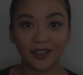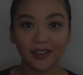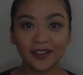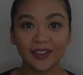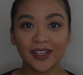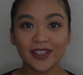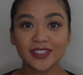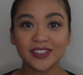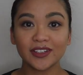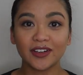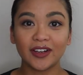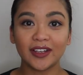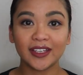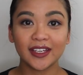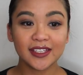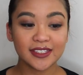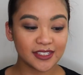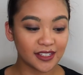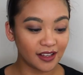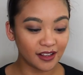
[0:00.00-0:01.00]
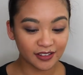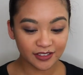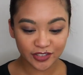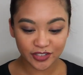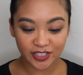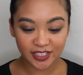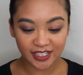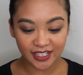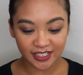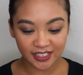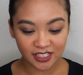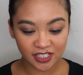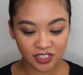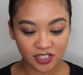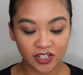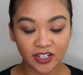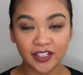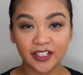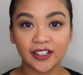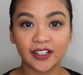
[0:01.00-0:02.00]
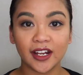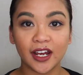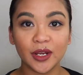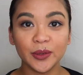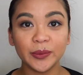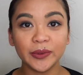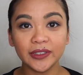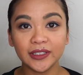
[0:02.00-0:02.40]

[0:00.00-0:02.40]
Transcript: Okay, so I guess I'll just get started. I